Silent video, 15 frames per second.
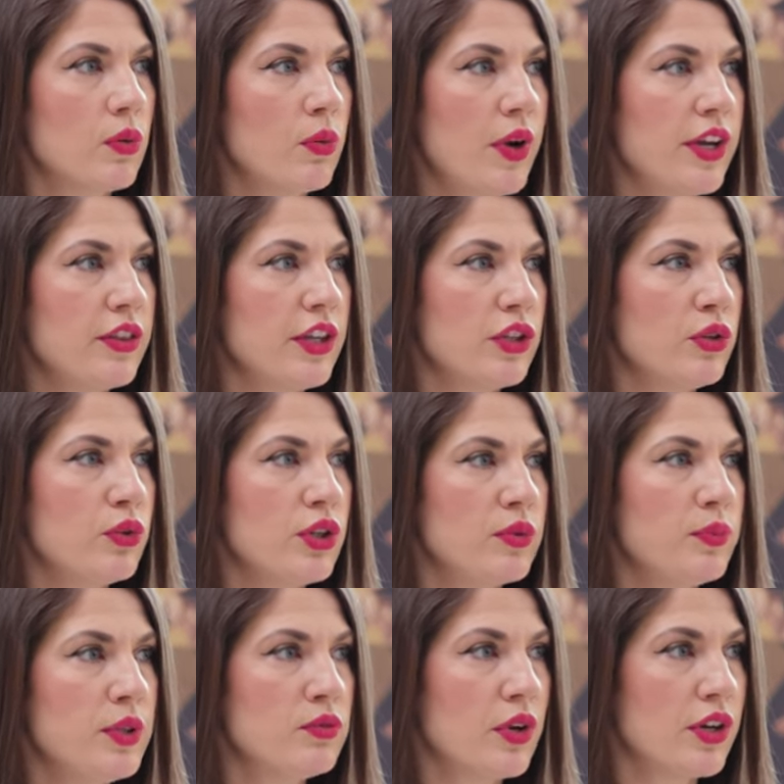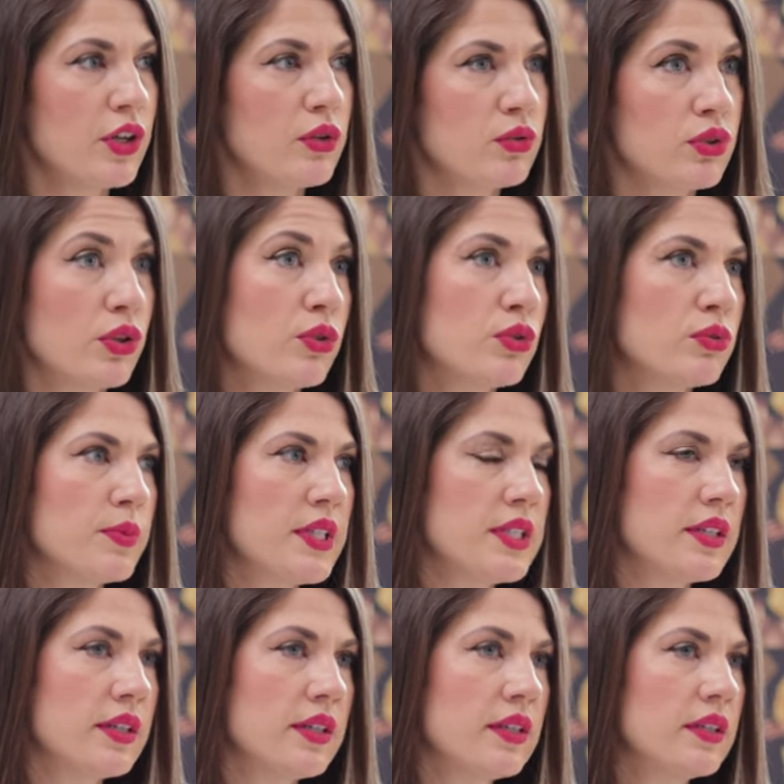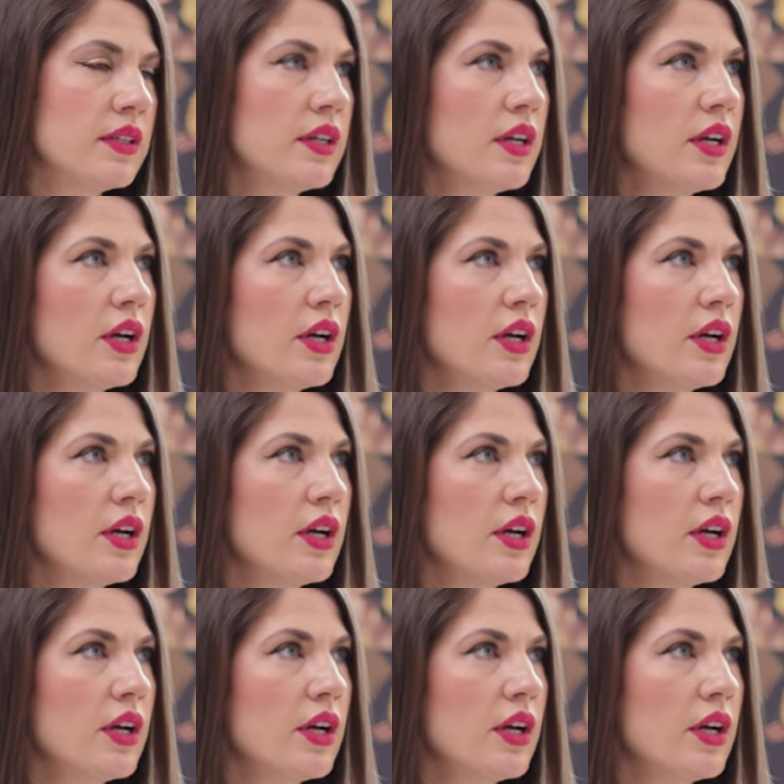way that you can be running your social media.